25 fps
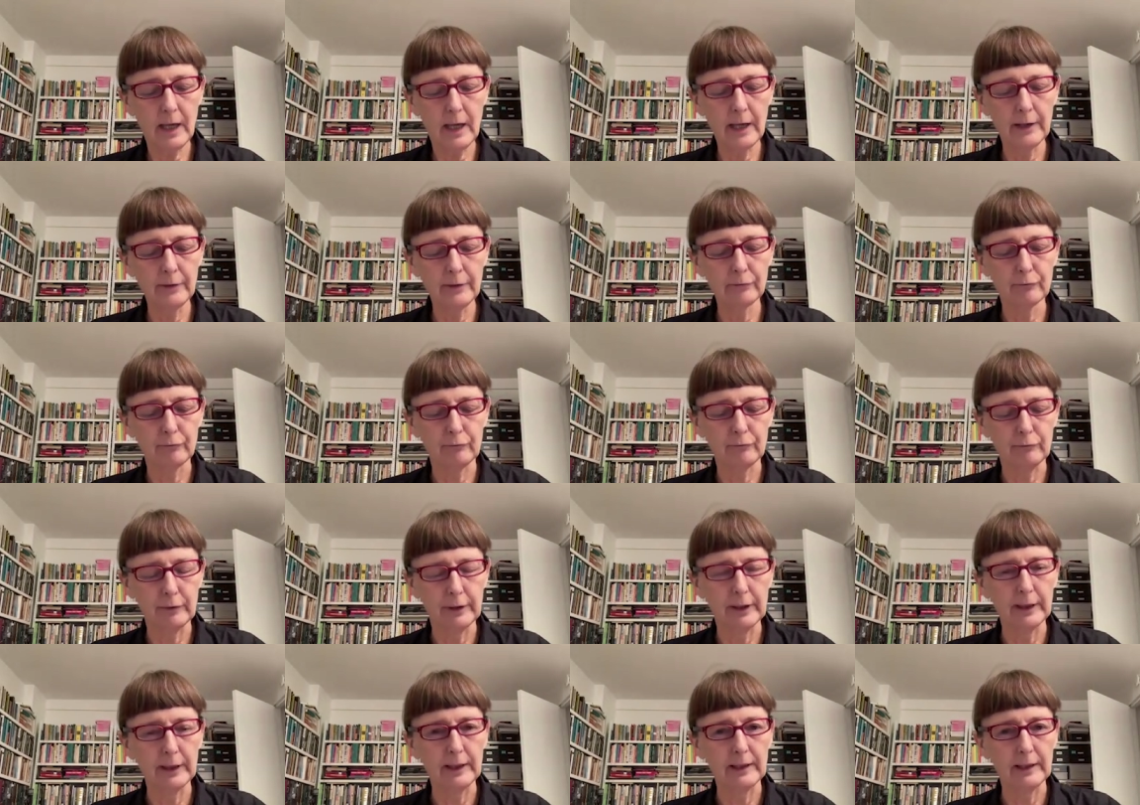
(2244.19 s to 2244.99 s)
and
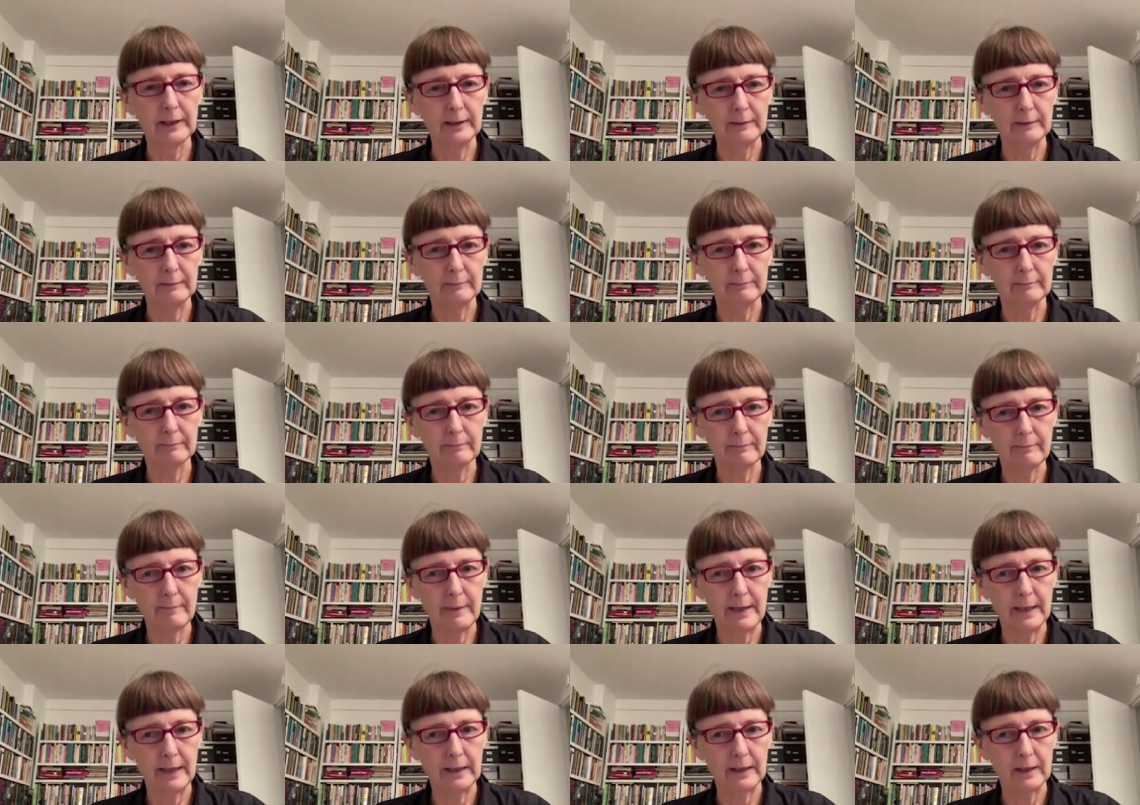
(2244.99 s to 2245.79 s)
really
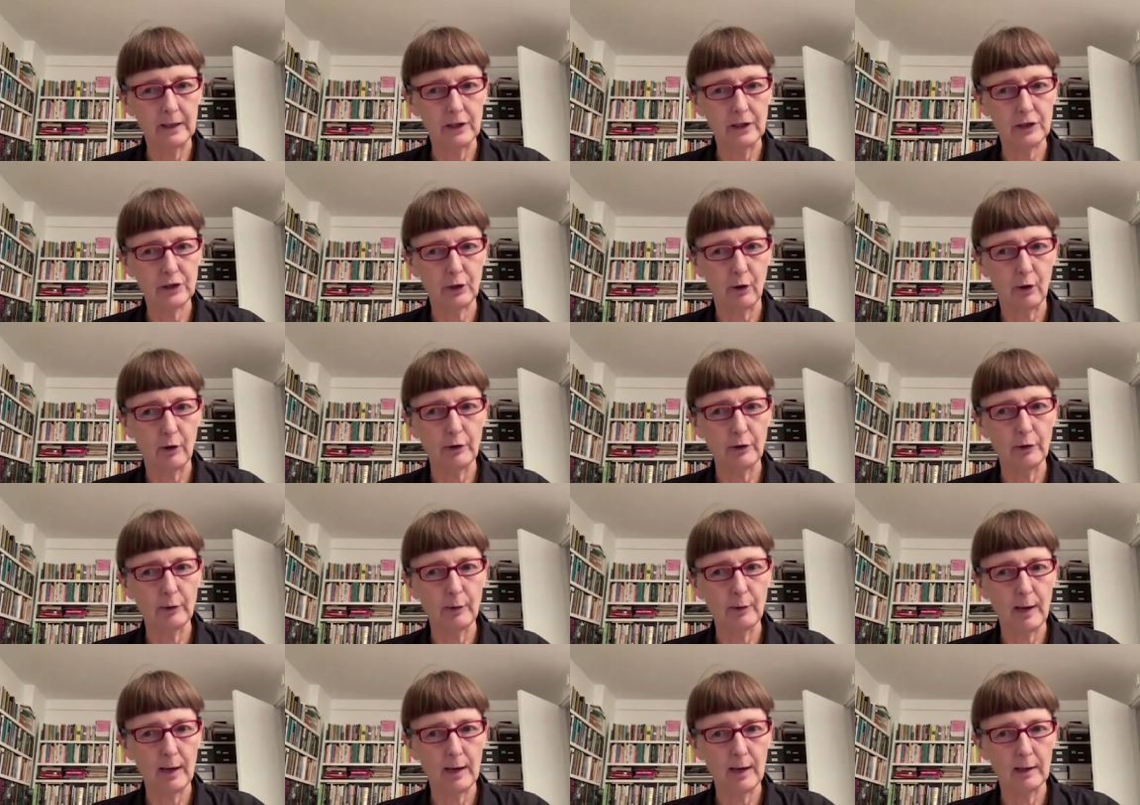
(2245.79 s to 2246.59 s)
making sure
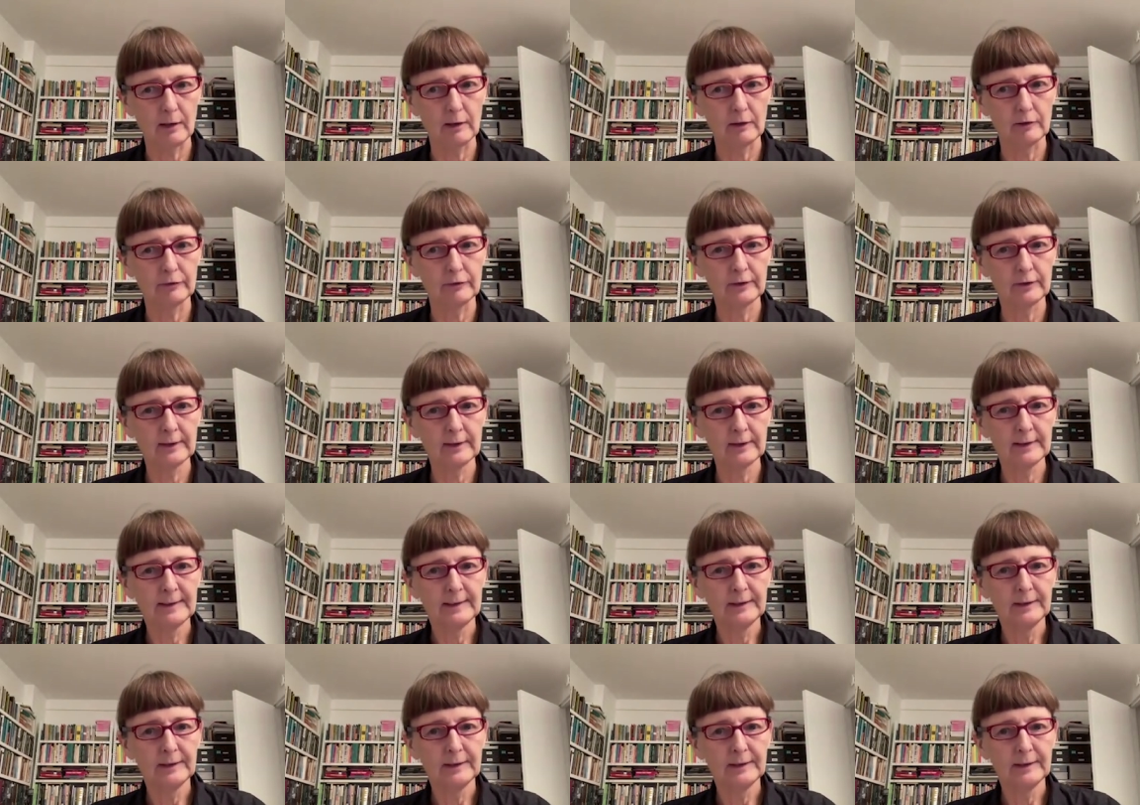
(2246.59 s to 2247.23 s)
you have